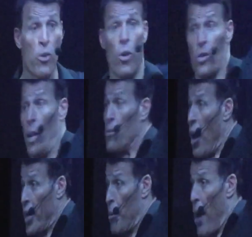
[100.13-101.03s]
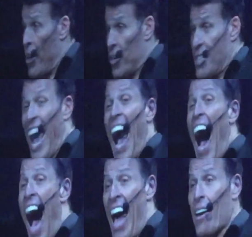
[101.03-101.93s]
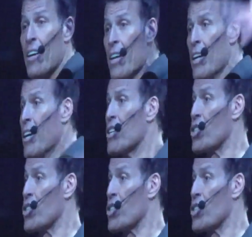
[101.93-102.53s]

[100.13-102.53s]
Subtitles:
Who knows what I'm talking about here? Say I.